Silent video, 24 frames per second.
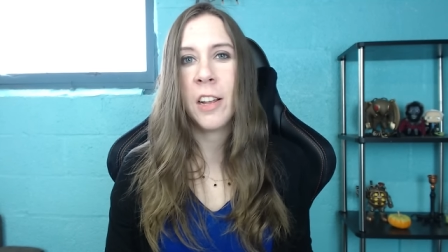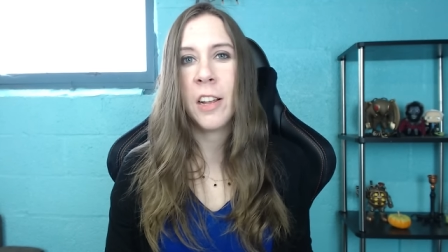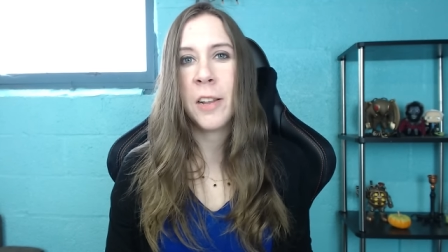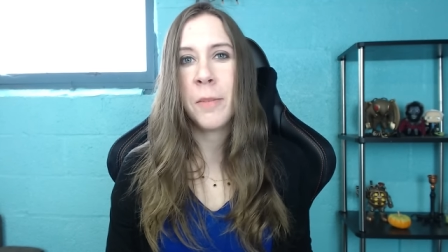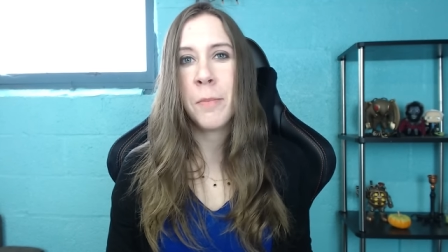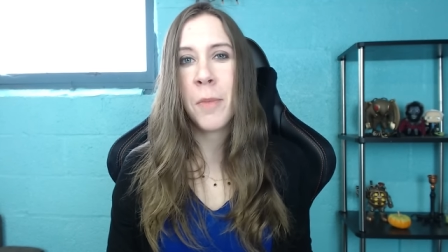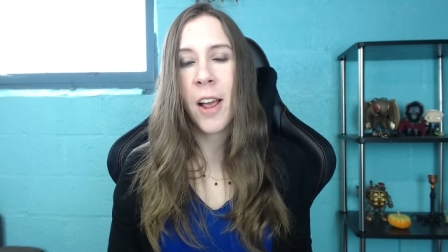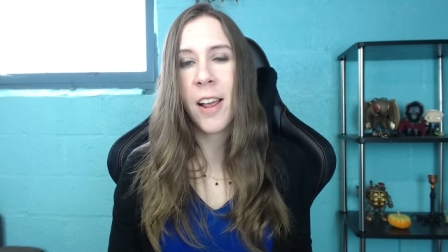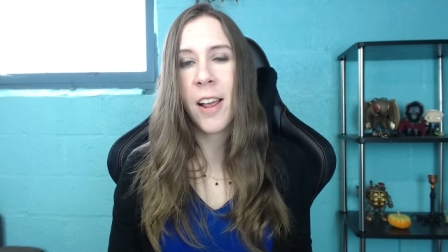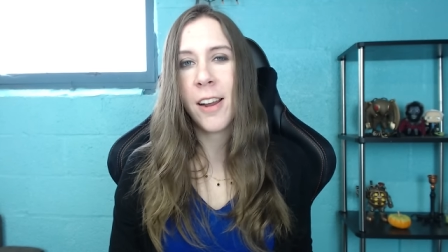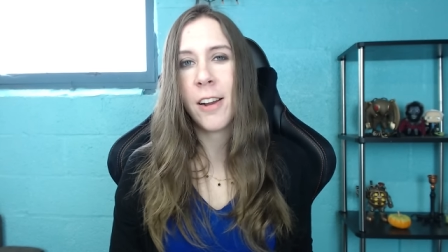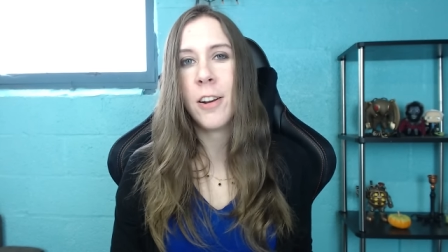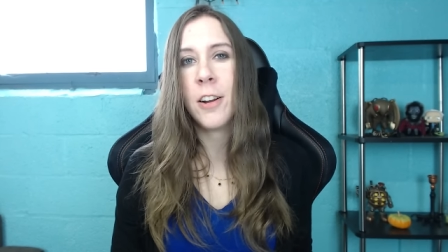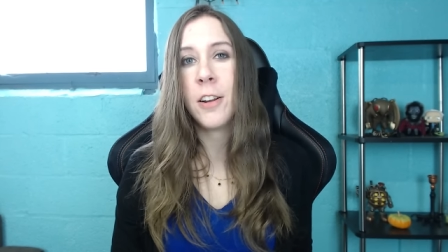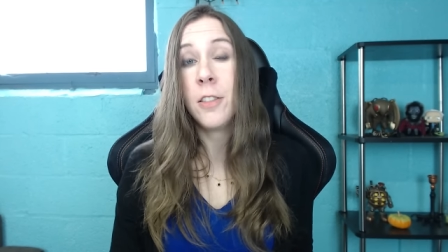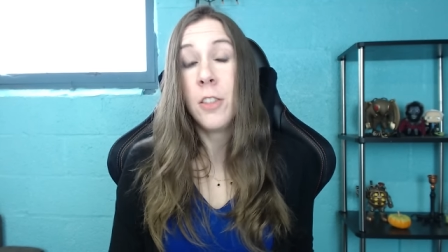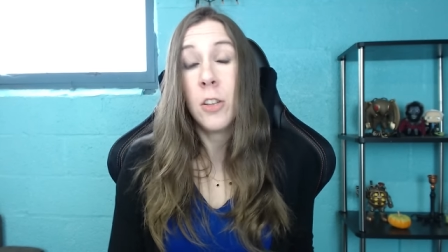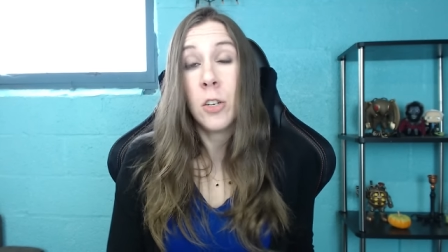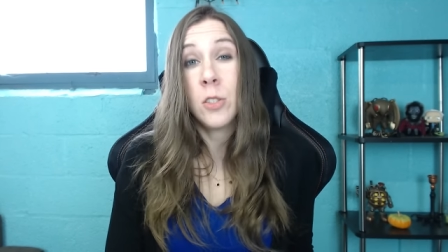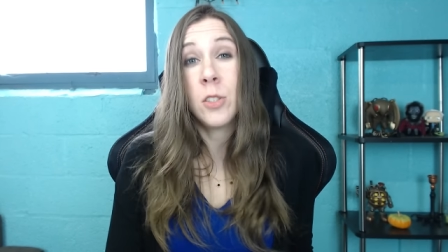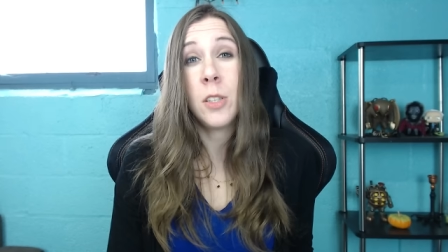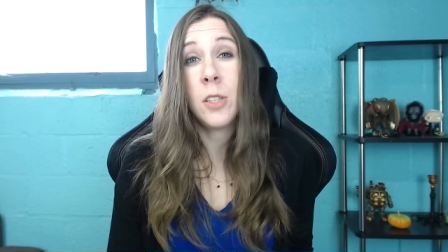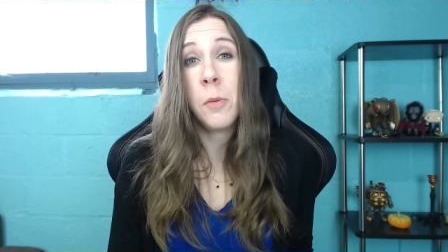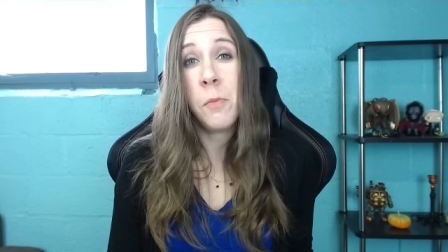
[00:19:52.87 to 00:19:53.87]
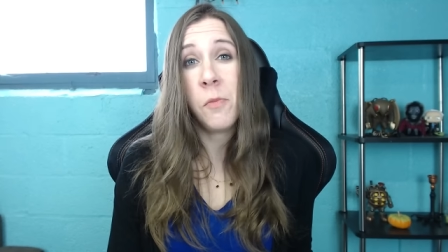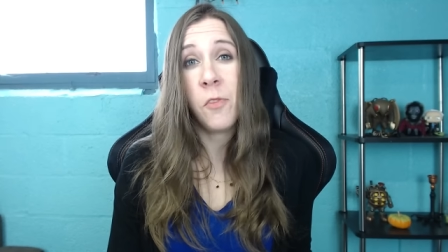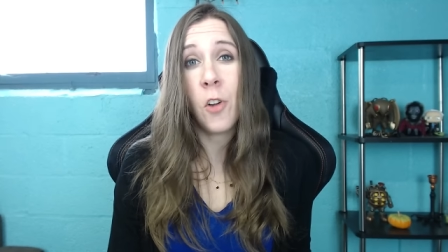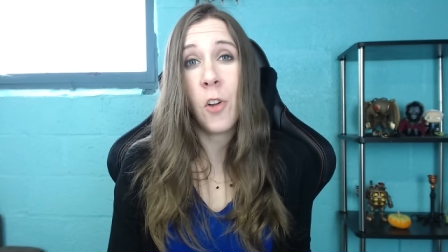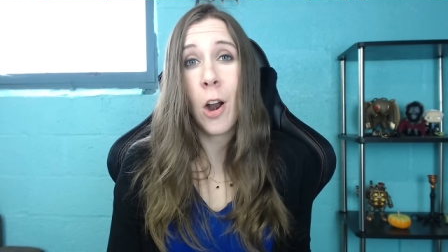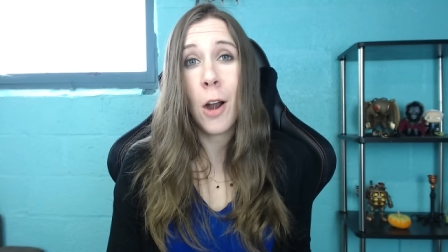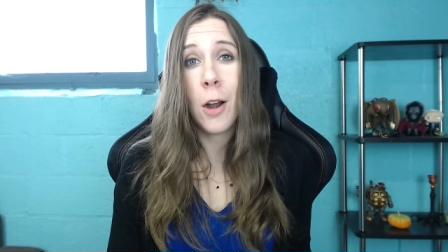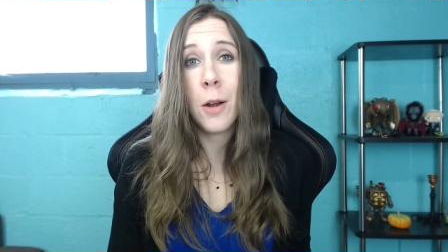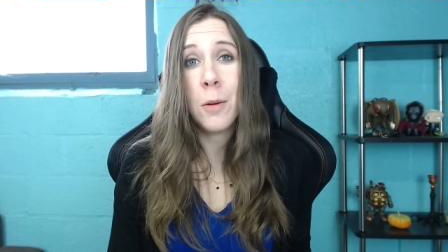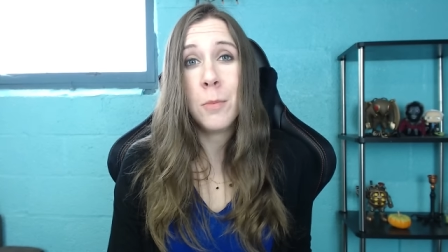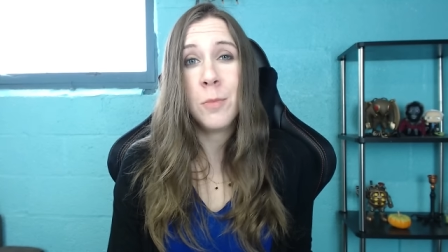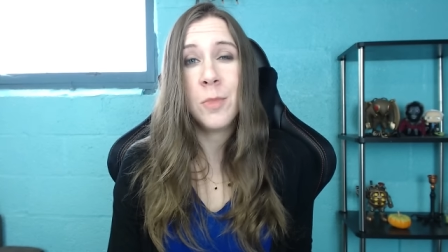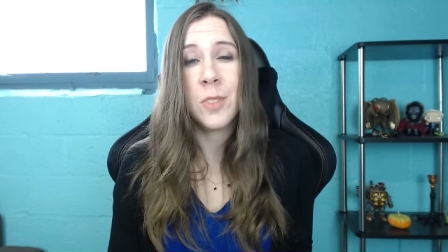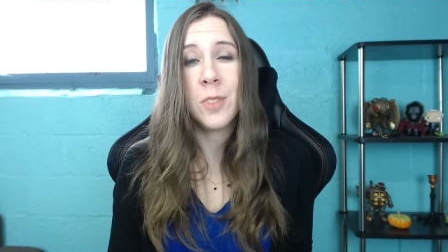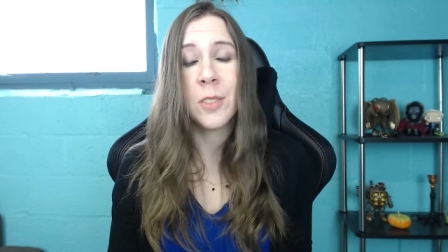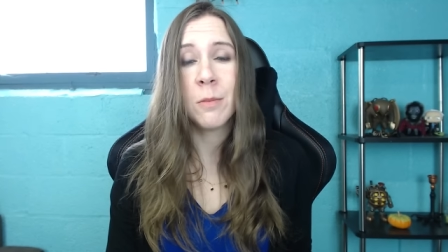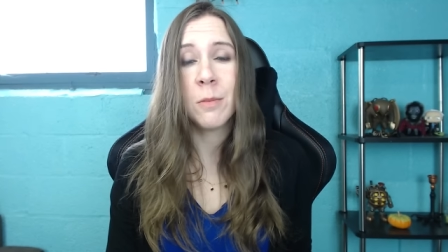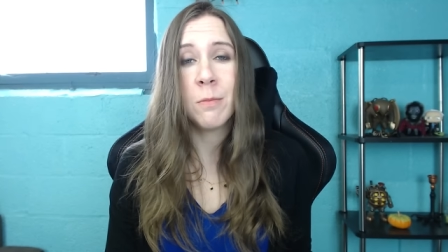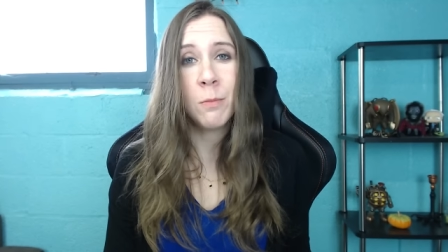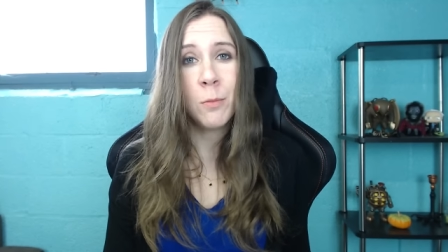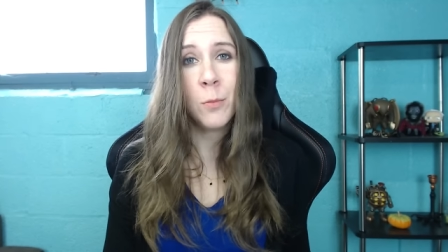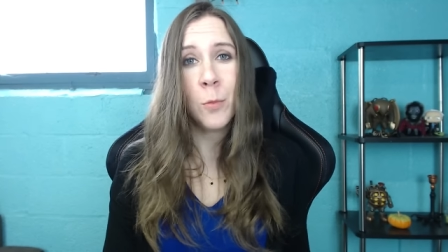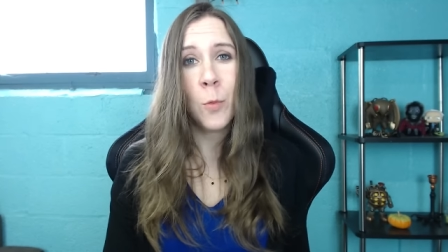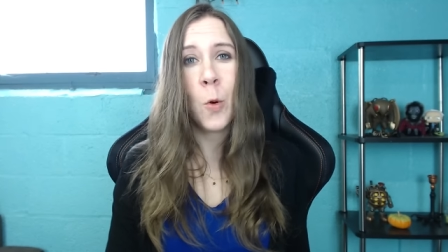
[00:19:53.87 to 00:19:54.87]
in my area, there's some farms,
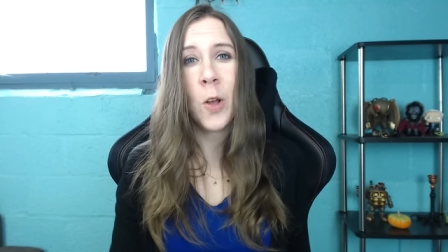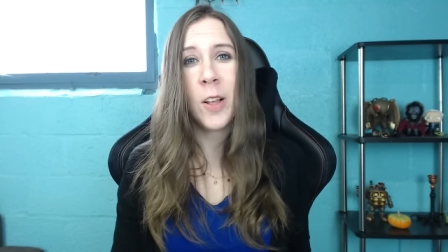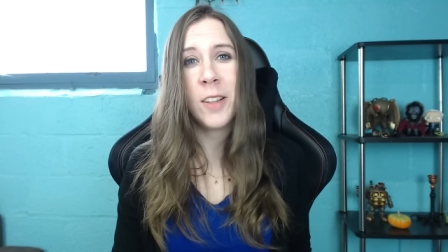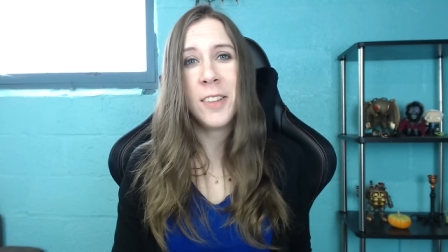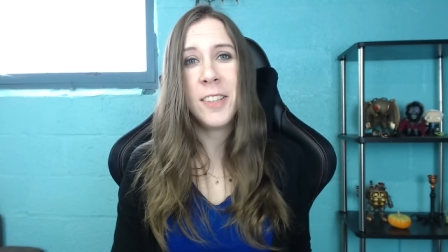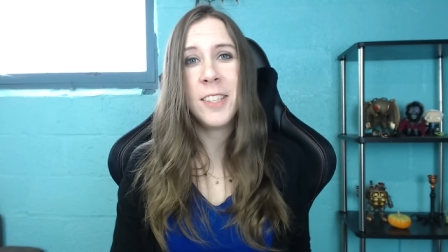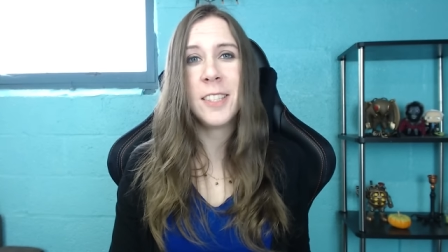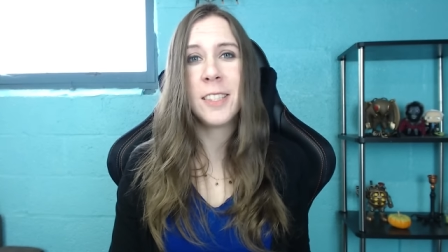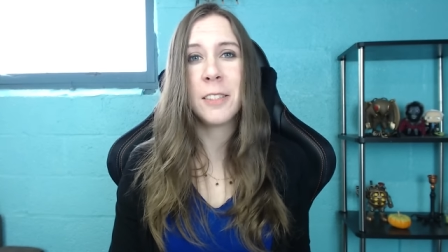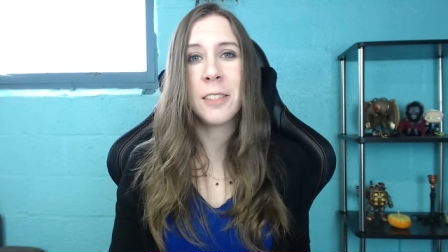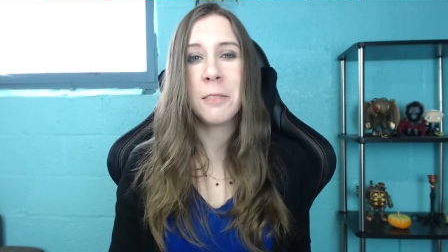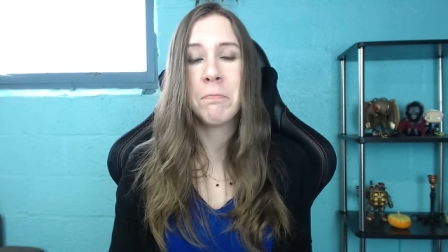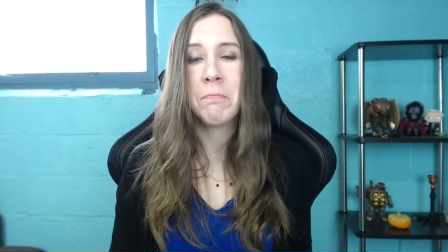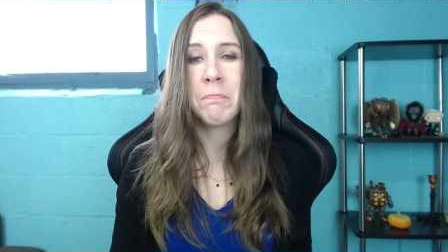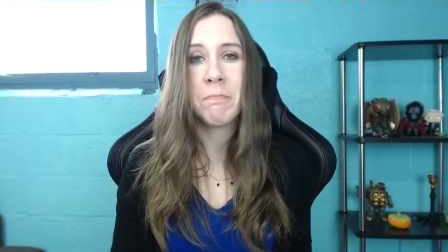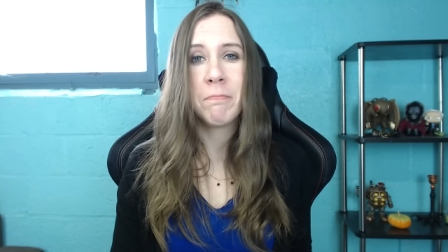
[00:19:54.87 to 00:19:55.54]
woods,